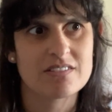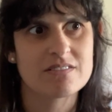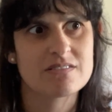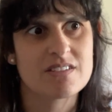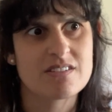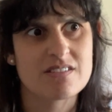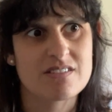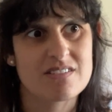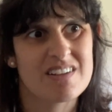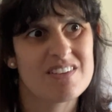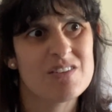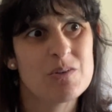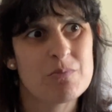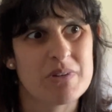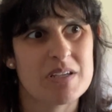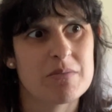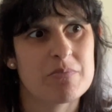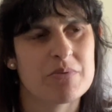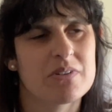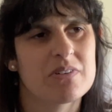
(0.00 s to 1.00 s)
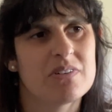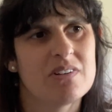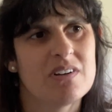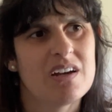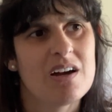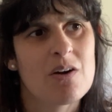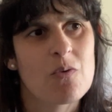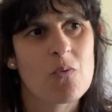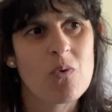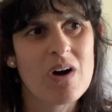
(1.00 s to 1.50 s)
There's another paper.
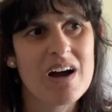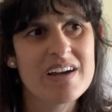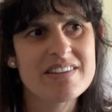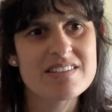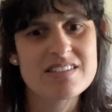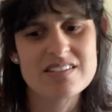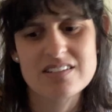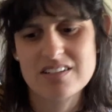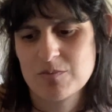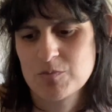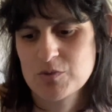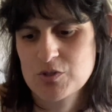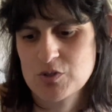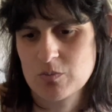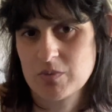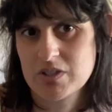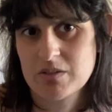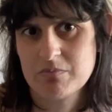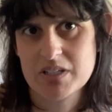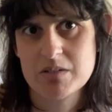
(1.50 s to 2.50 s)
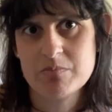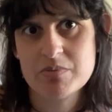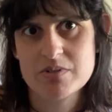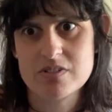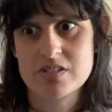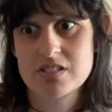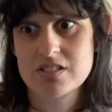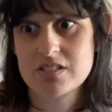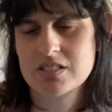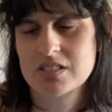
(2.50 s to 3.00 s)
Why does it come with so many
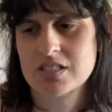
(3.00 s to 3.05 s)
papers?